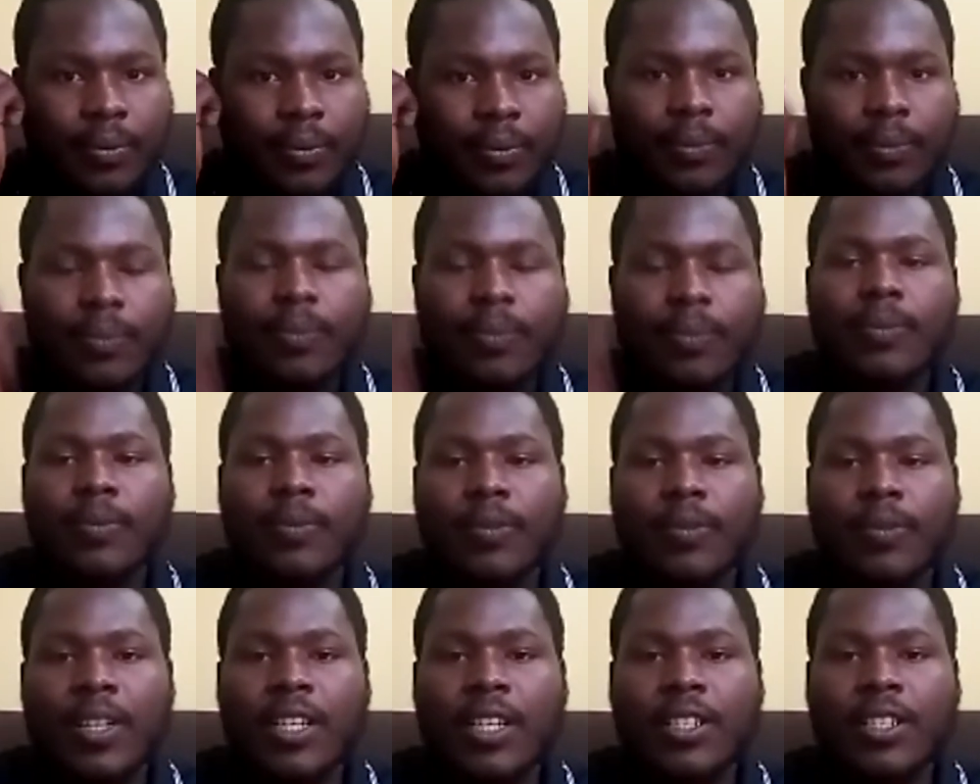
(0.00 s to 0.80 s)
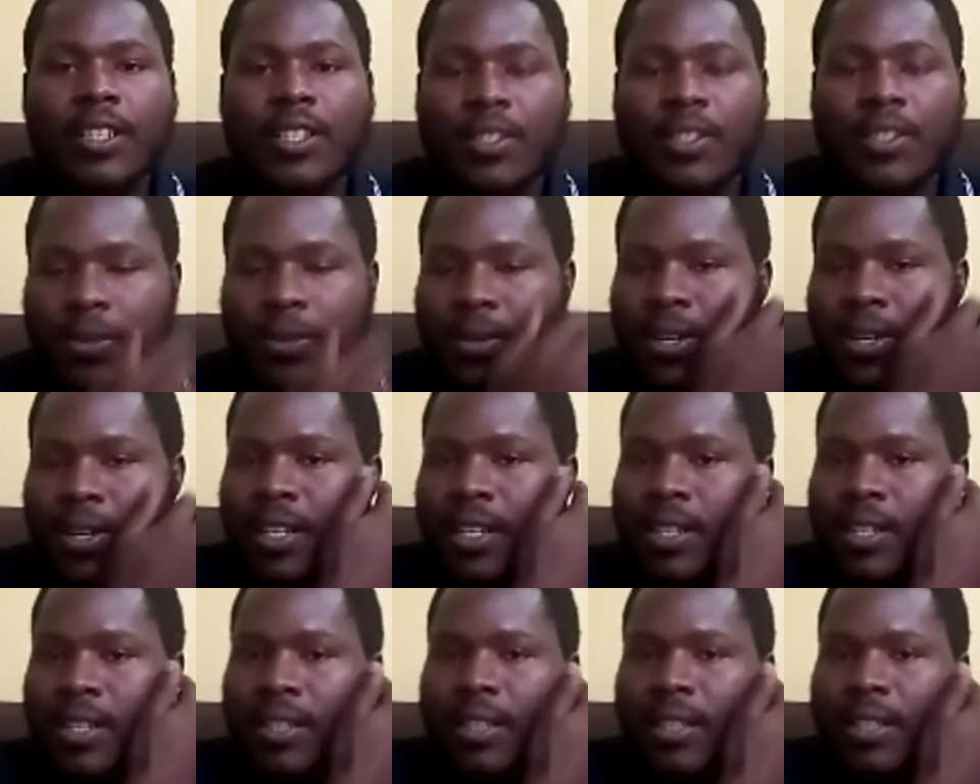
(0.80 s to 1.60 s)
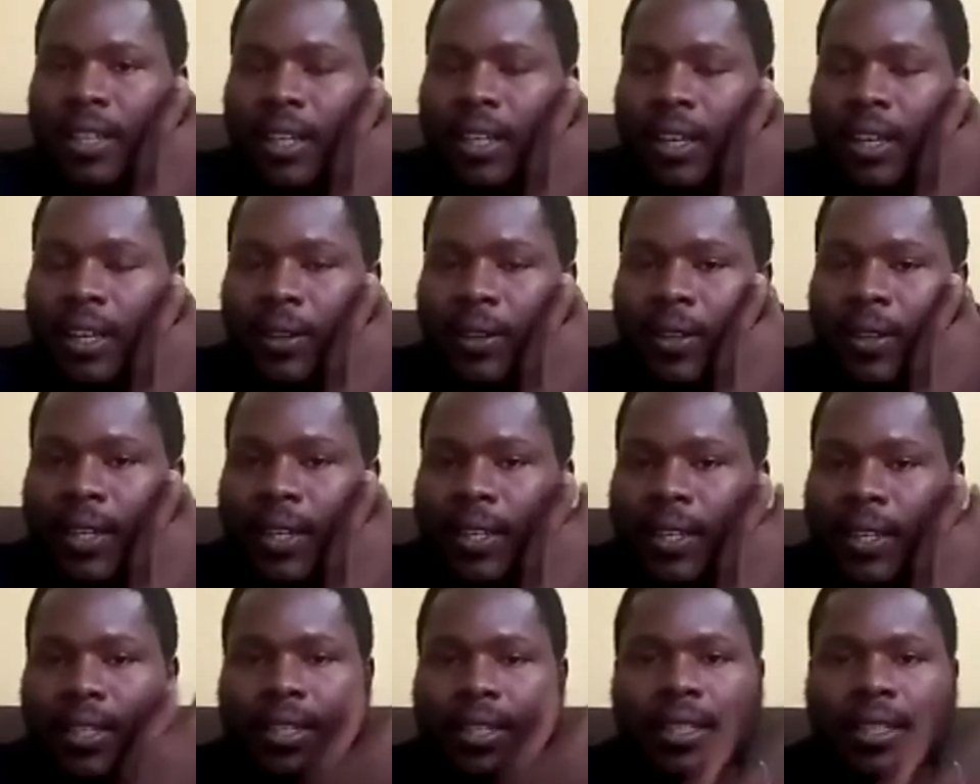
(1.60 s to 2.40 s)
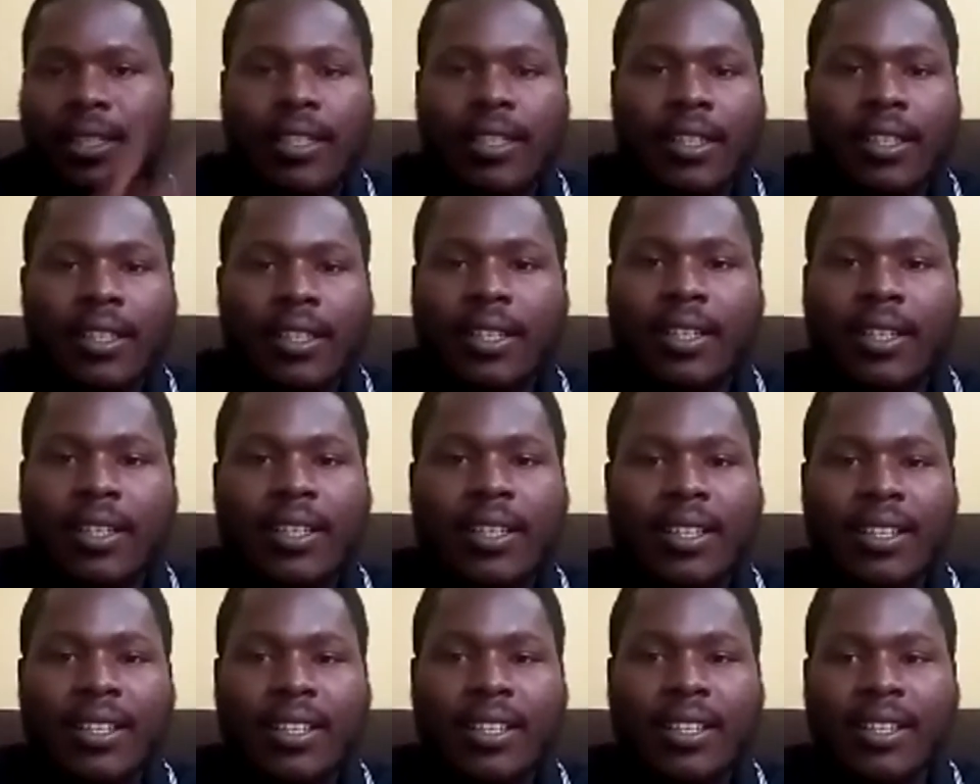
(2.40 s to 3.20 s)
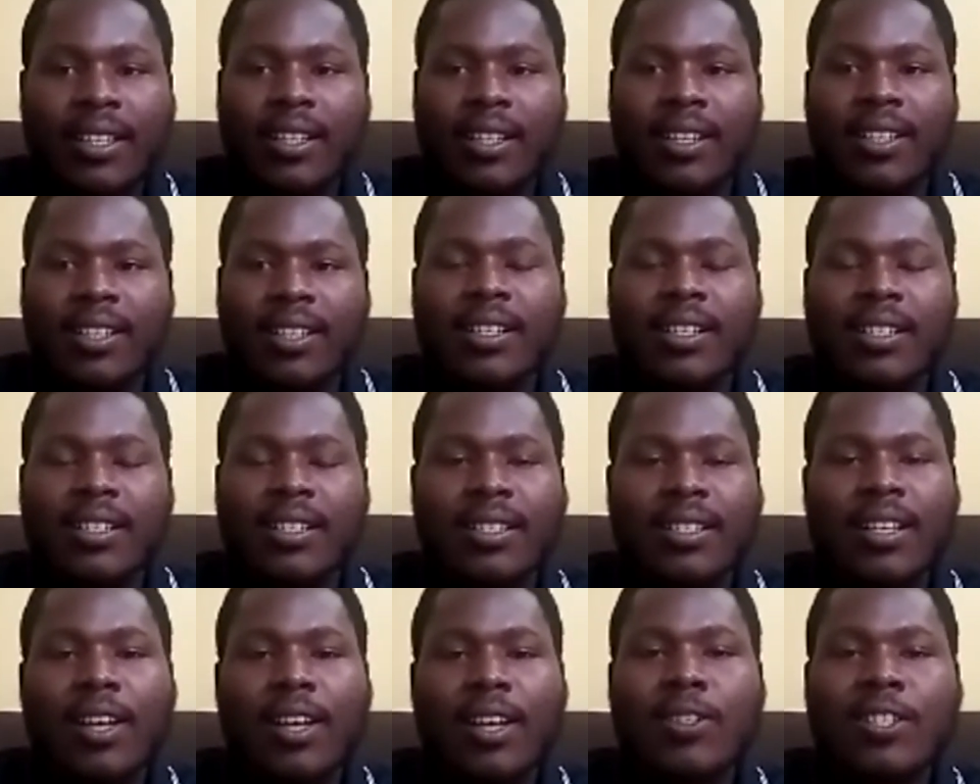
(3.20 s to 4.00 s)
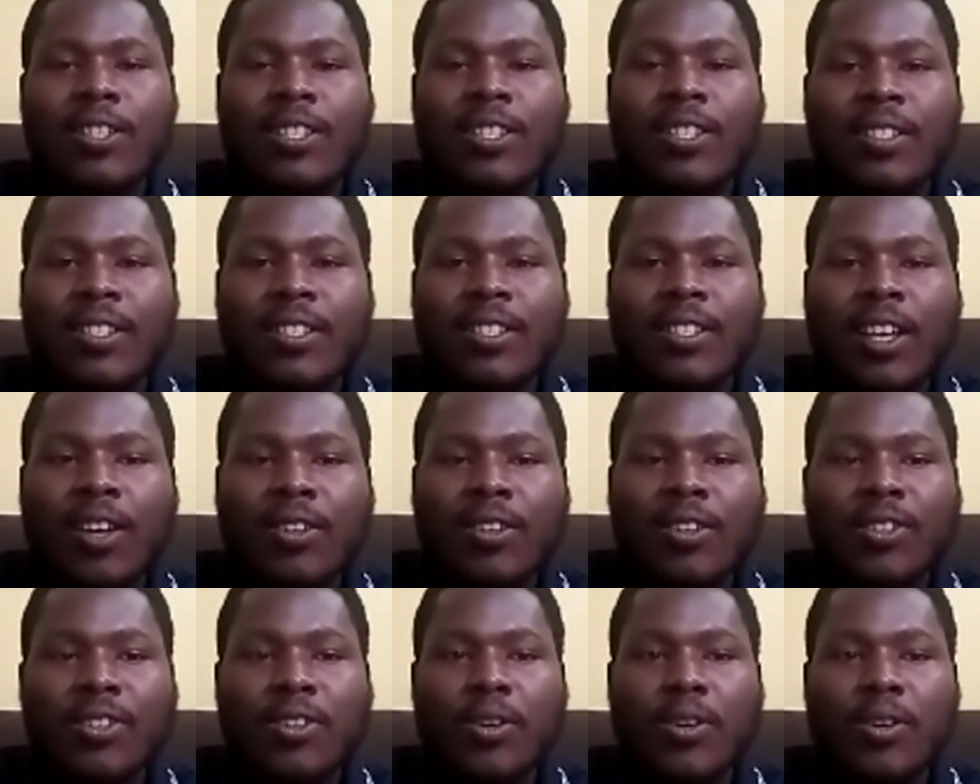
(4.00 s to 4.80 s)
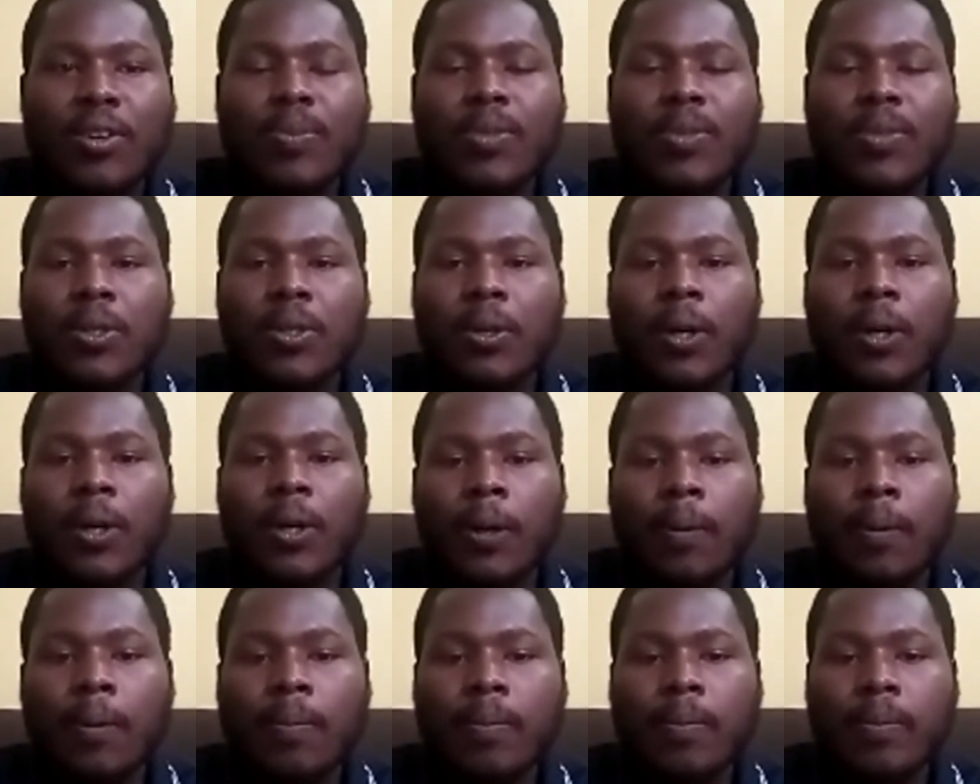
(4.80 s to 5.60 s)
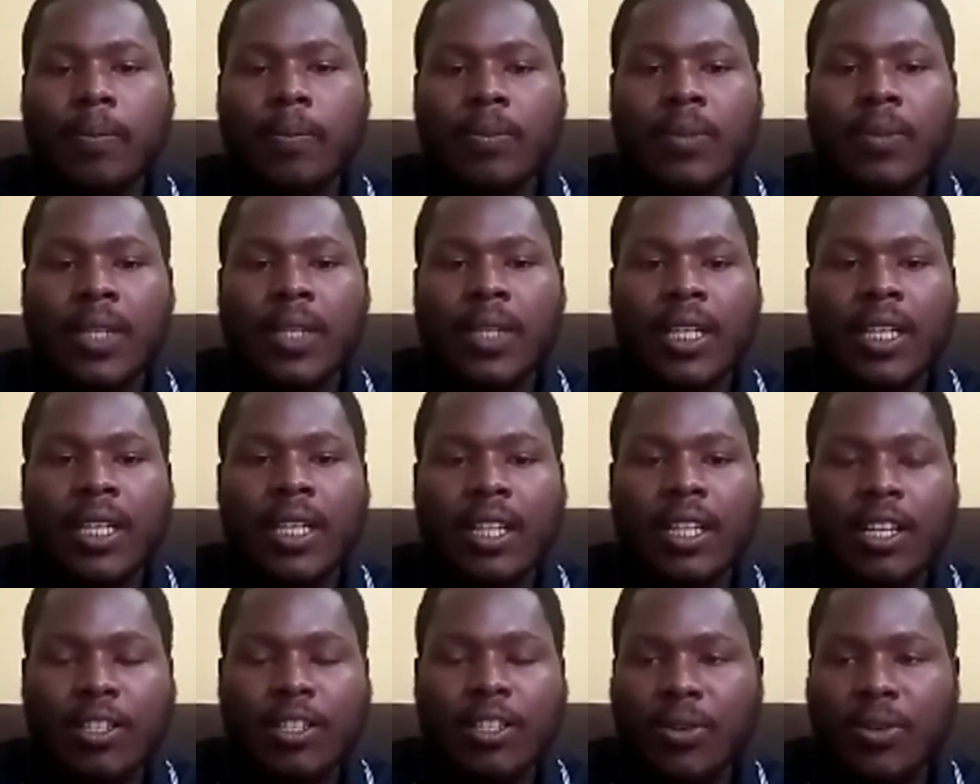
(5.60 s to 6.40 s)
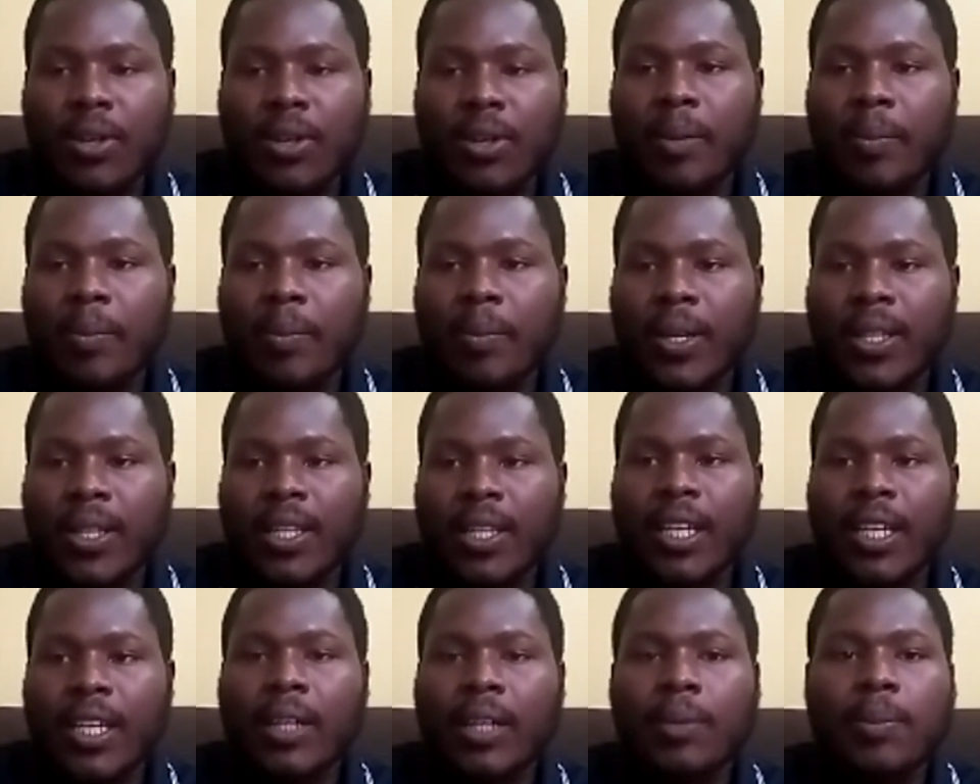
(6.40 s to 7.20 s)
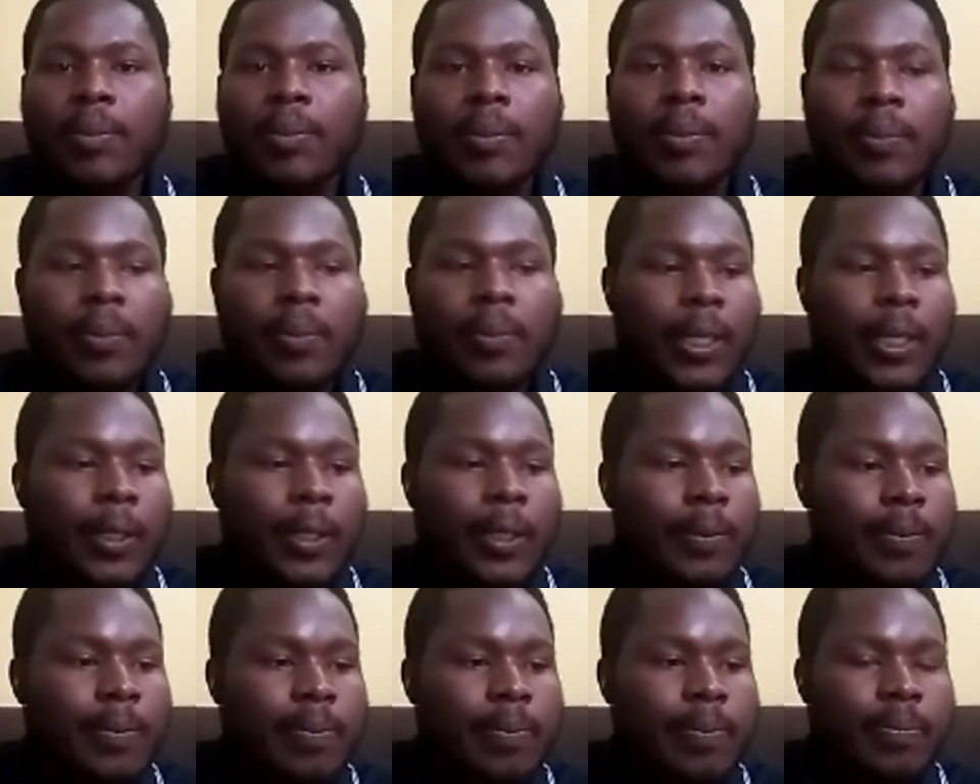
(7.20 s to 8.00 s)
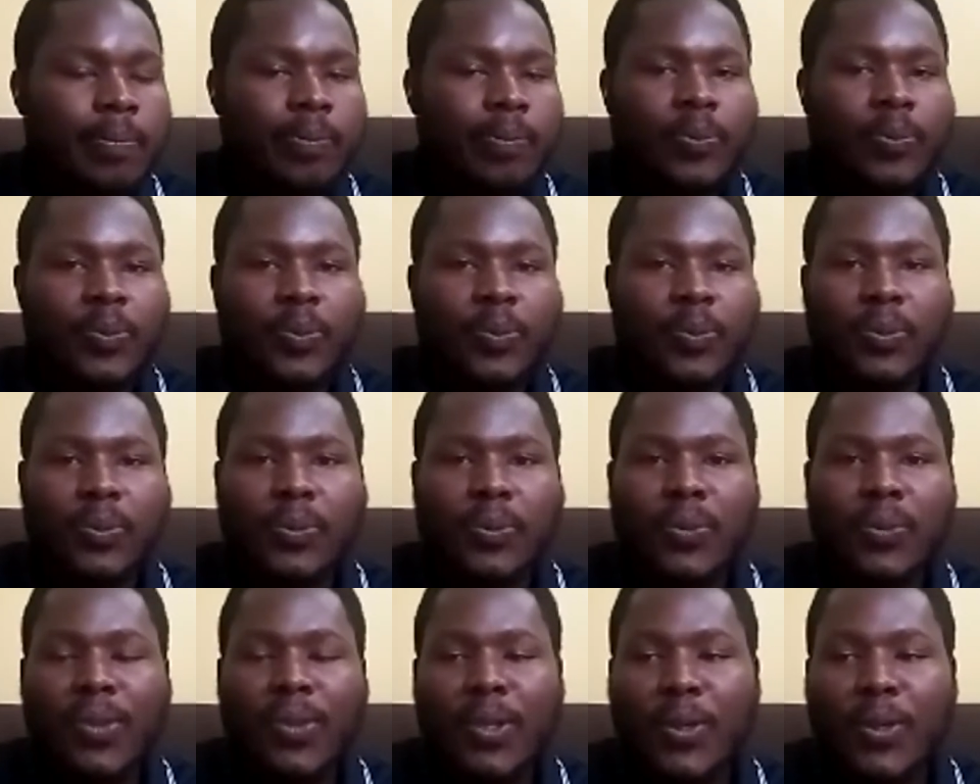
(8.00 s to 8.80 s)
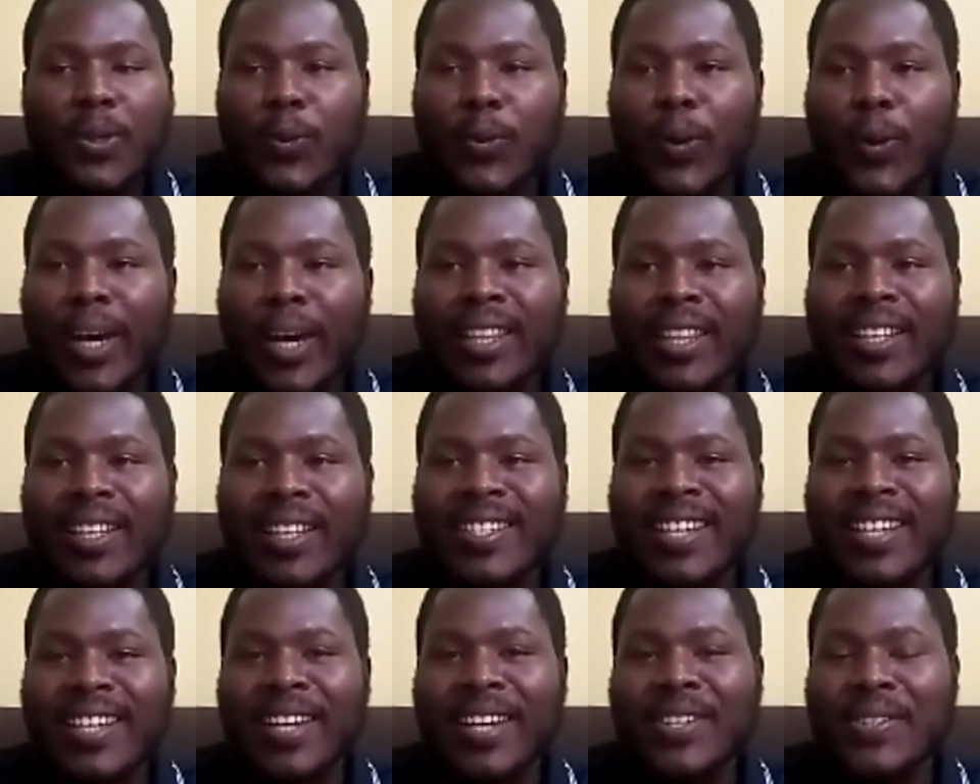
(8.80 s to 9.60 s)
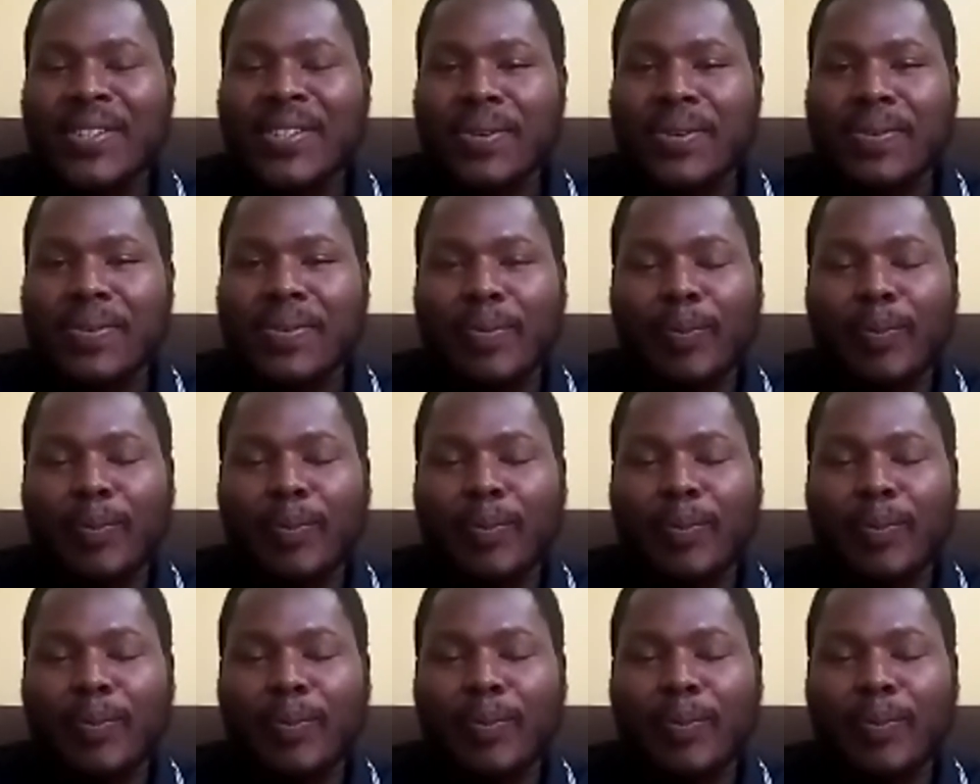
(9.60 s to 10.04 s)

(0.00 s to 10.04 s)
Mm, Flex is on it. Okay. Yeah. Yeah. Sounds sounds dope. So um let's talk about the album. Um why the title?